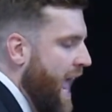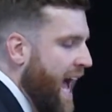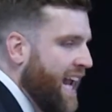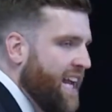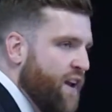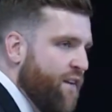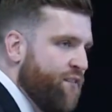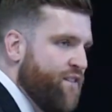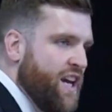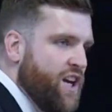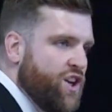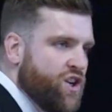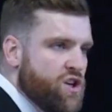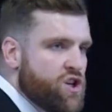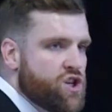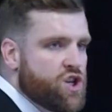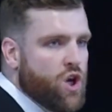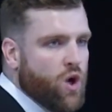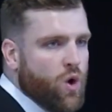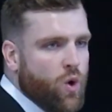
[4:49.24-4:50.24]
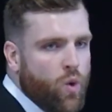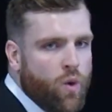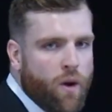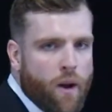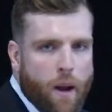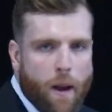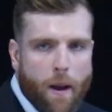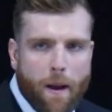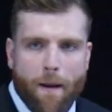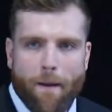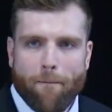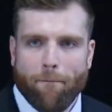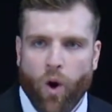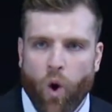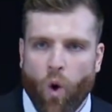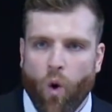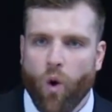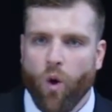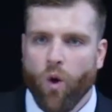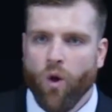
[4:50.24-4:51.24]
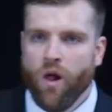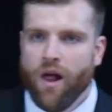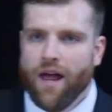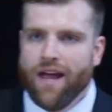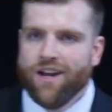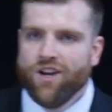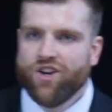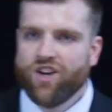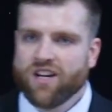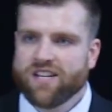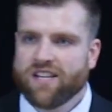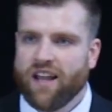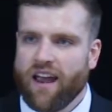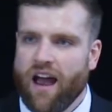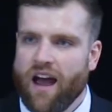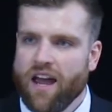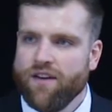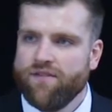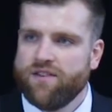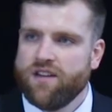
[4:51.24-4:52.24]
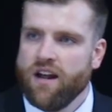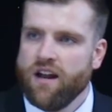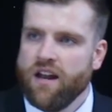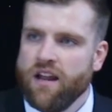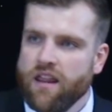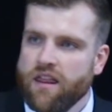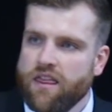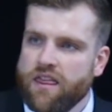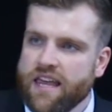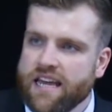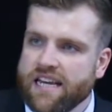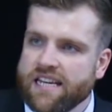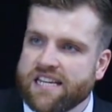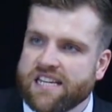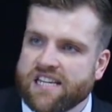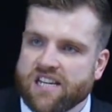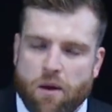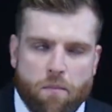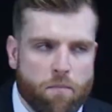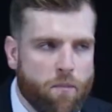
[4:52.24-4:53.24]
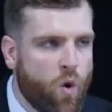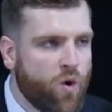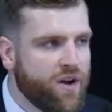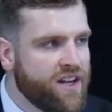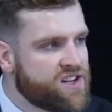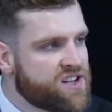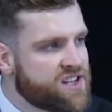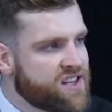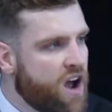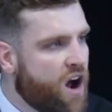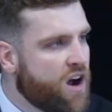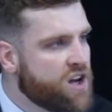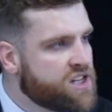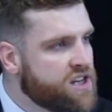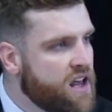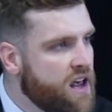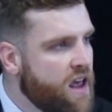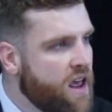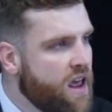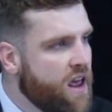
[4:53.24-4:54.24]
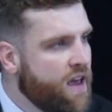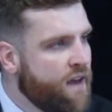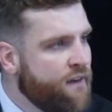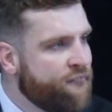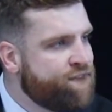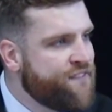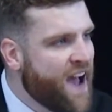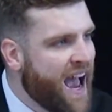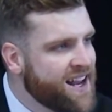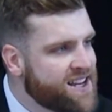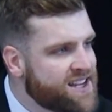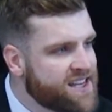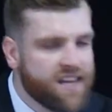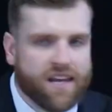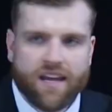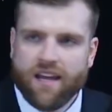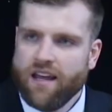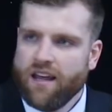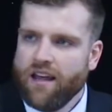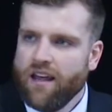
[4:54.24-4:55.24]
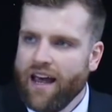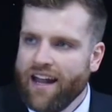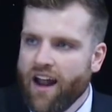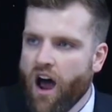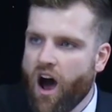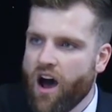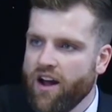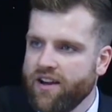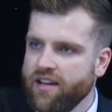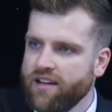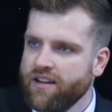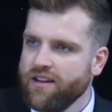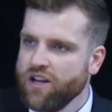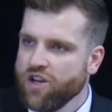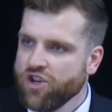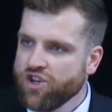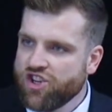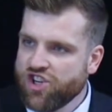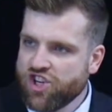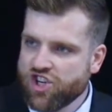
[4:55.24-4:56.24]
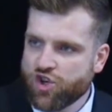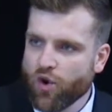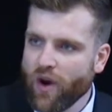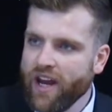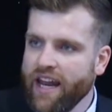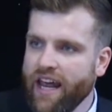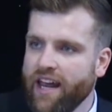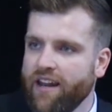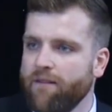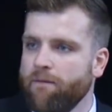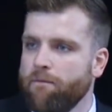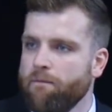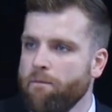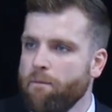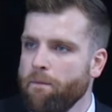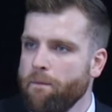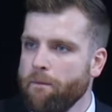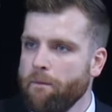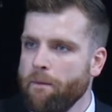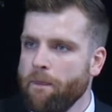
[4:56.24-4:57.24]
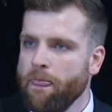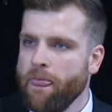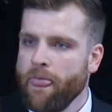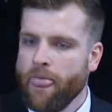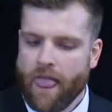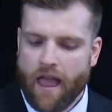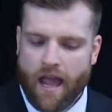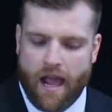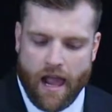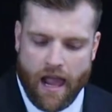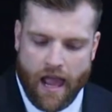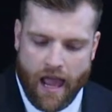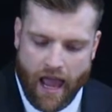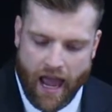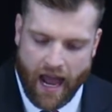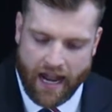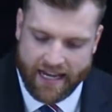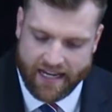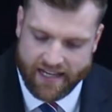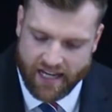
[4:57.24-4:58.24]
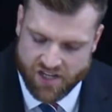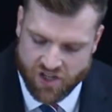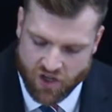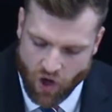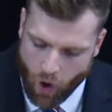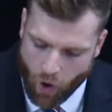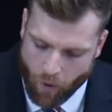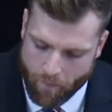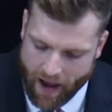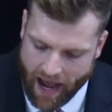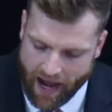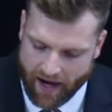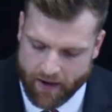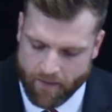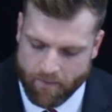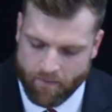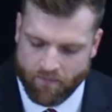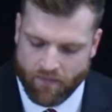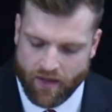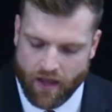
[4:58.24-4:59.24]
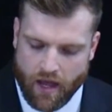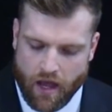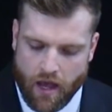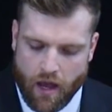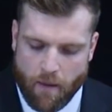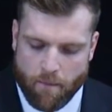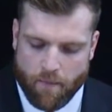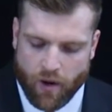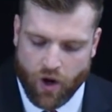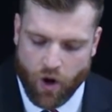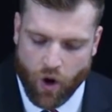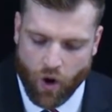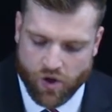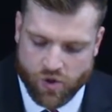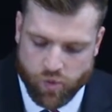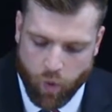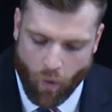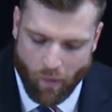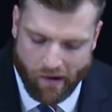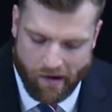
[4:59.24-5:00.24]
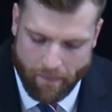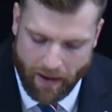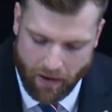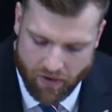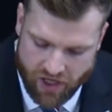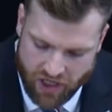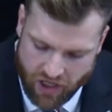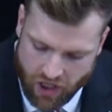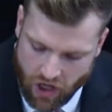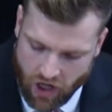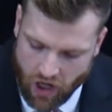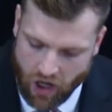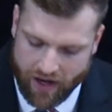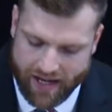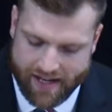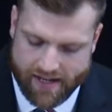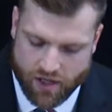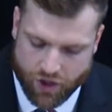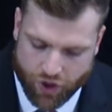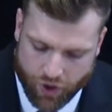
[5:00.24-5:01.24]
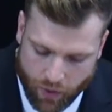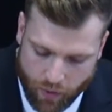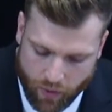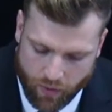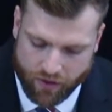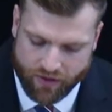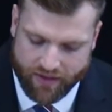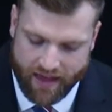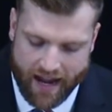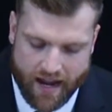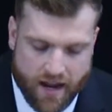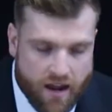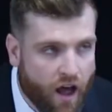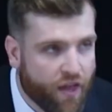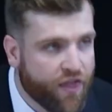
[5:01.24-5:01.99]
And in Ephesians 2, Paul, just like I have done this morning, starts fast and hard, straight in. And he doesn't hold back because what we're about to hear is the truth and